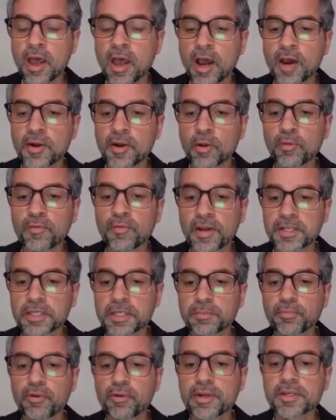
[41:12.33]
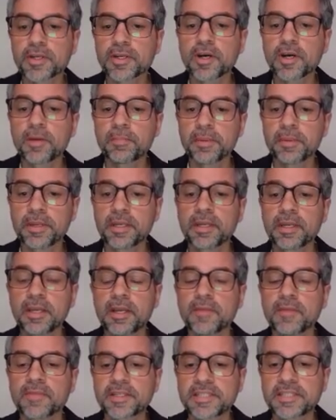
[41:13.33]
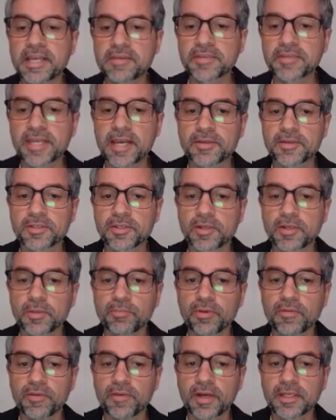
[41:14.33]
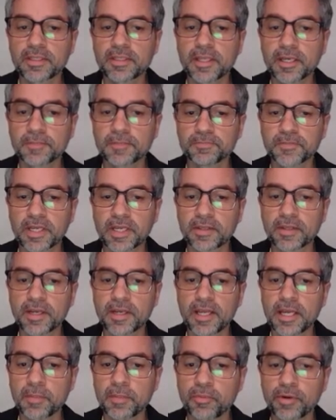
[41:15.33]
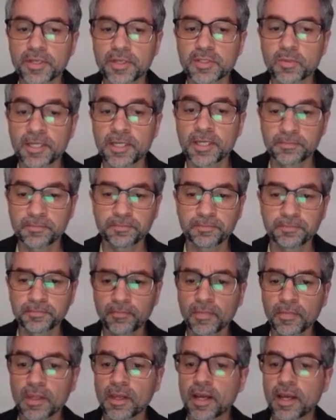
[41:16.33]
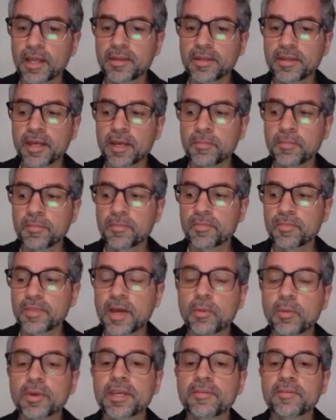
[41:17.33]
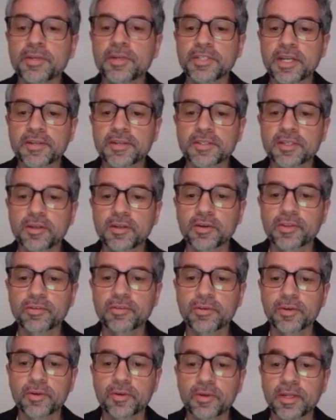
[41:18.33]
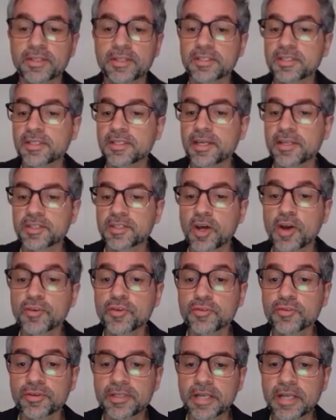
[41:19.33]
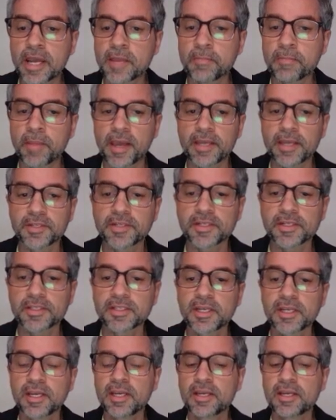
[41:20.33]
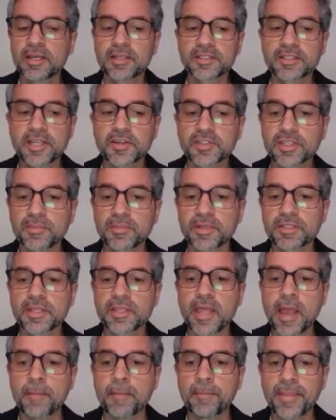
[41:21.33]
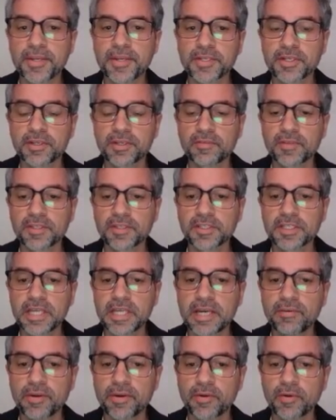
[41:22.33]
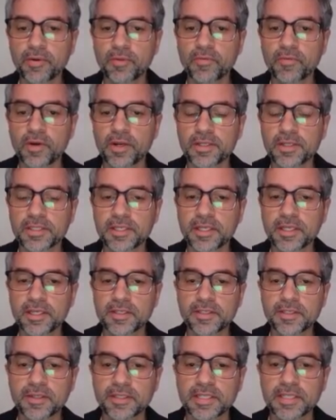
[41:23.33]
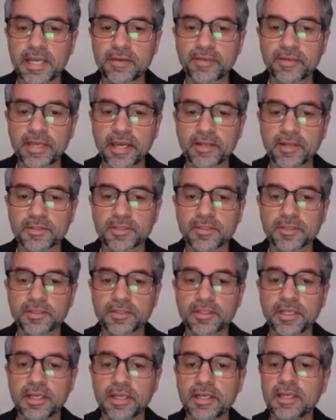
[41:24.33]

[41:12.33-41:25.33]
an old-fashioned print copy, the Town Council can provide that at the library as well. And that will give you a chance to look through it all. As I say, it's 109 pages, testament to the ambition of the steering group volunteers and the Town Council.